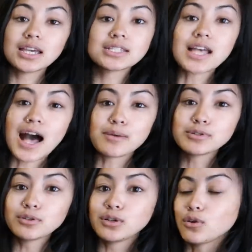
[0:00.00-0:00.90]
is
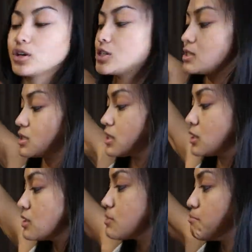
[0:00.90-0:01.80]
absolutely gorgeous. It's
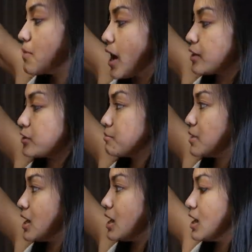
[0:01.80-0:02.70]
like this
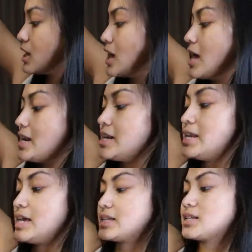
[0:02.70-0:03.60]
macrame
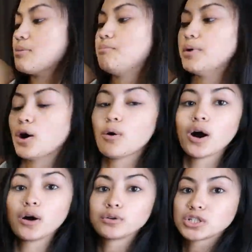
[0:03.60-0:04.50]
knit
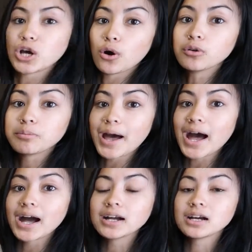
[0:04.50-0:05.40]
boho tote
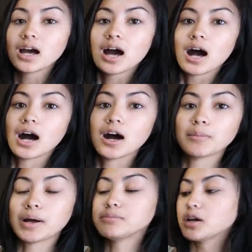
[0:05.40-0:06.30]
bag.
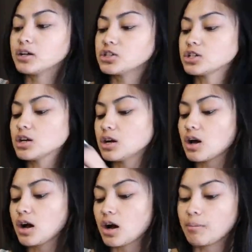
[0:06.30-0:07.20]
Um, I'm not
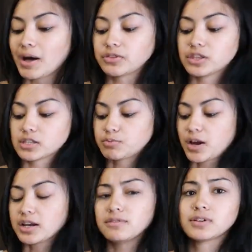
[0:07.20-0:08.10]
sure about this
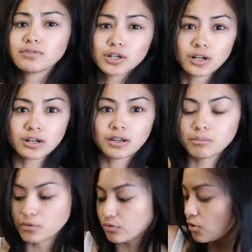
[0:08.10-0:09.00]
brand. I've never heard
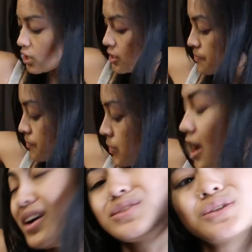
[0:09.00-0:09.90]
it before.
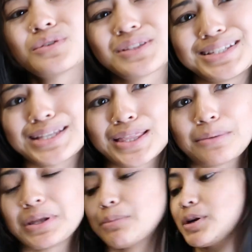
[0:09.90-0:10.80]
I also don't really sell
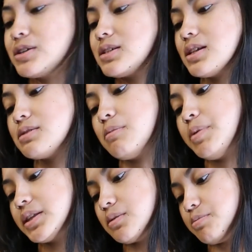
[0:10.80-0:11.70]
that many purses,
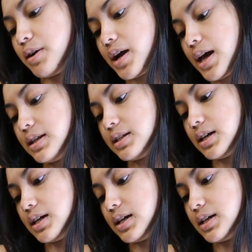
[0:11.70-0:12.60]
but the brand
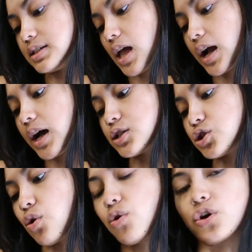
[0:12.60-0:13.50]
is
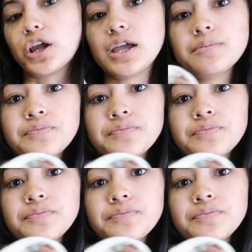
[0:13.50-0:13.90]
Katori.